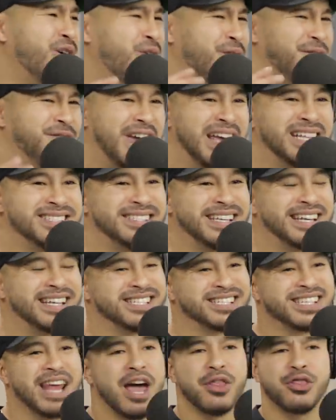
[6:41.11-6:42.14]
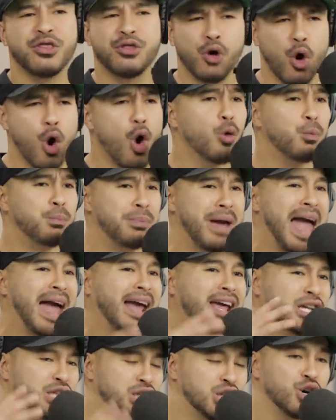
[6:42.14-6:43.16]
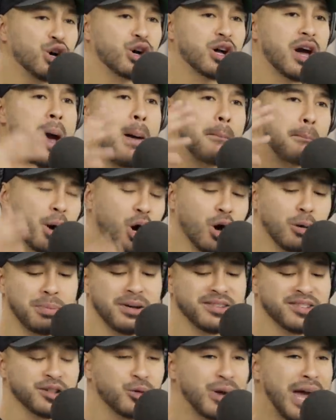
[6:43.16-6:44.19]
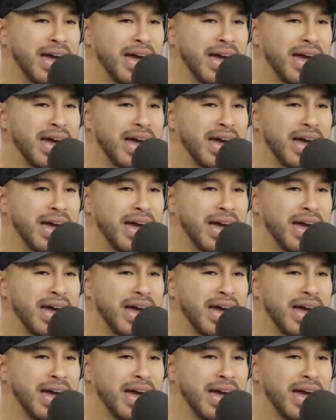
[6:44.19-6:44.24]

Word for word: you know, vintage throwback look purpose,